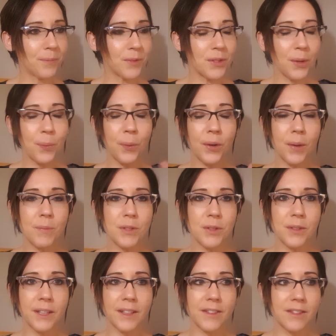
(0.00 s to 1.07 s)
So what I'm
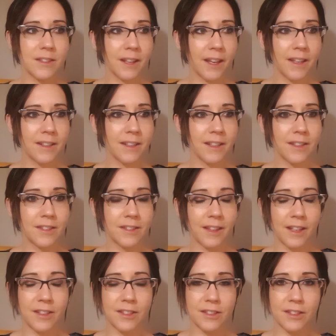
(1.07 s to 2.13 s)
doing instead is
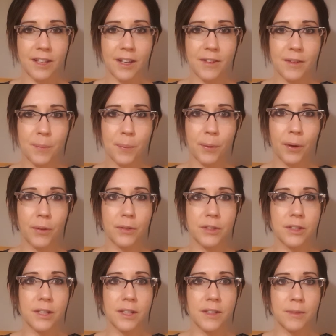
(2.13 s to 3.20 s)
that
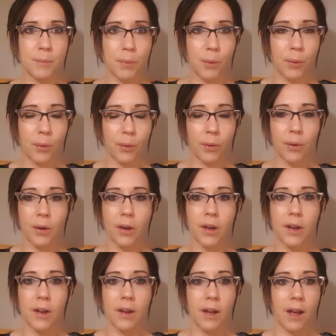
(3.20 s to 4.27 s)
approach that is more
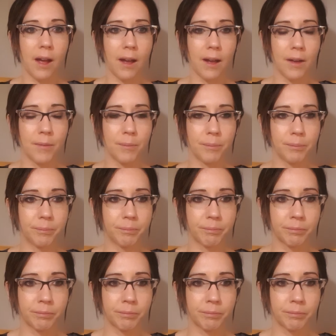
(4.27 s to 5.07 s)
kind